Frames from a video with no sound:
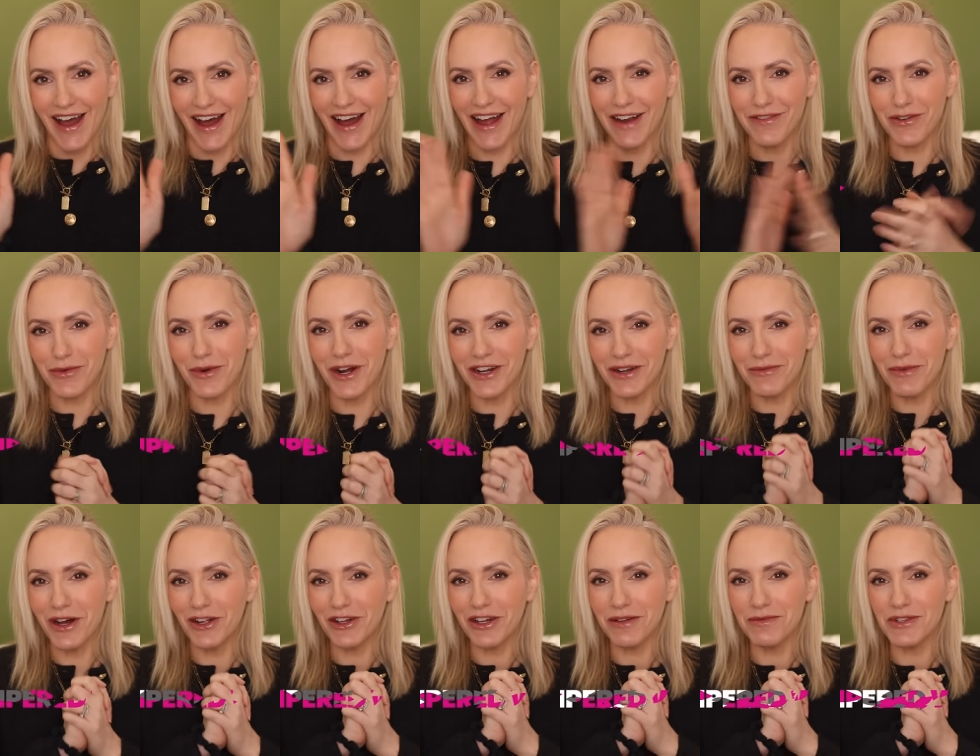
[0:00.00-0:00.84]
Hi, everyone, and
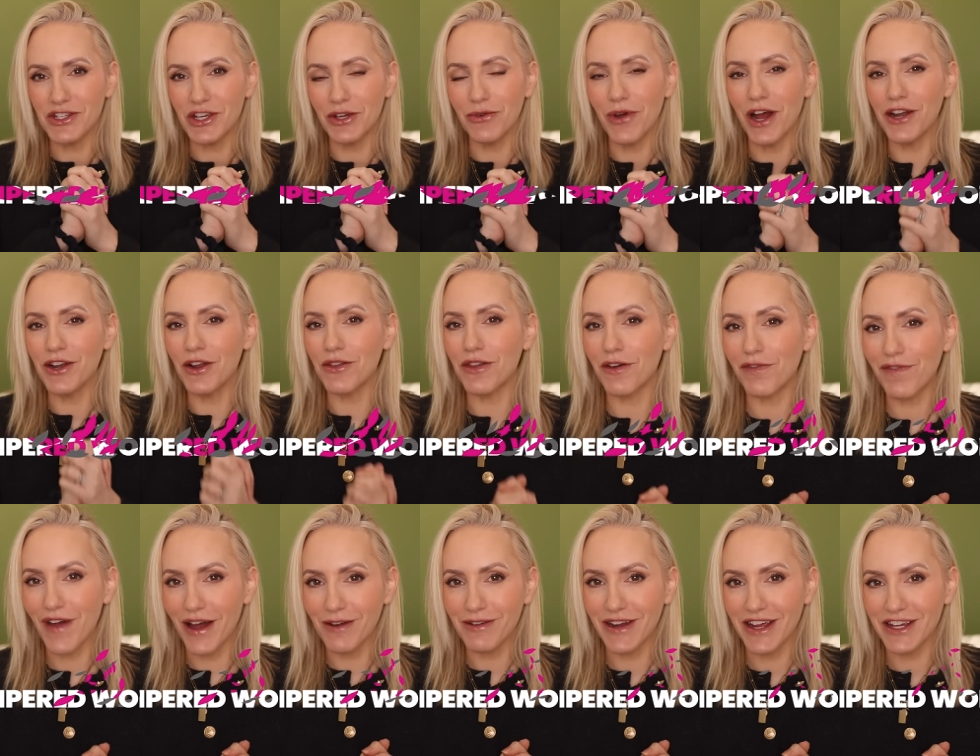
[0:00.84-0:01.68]
welcome to another
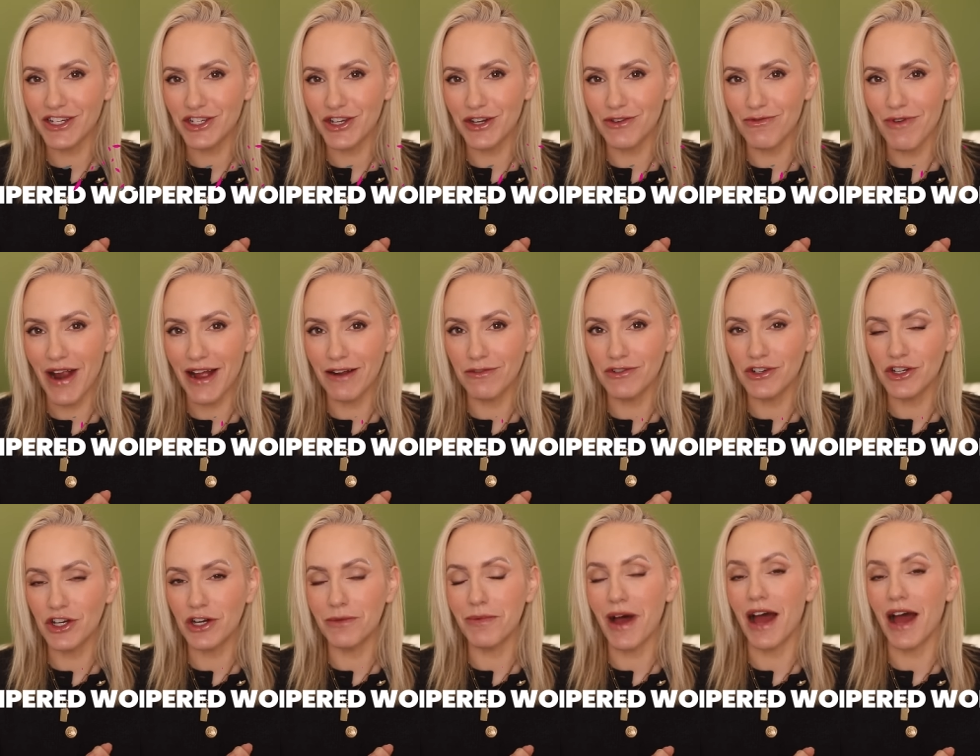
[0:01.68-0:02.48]
foundation roundup.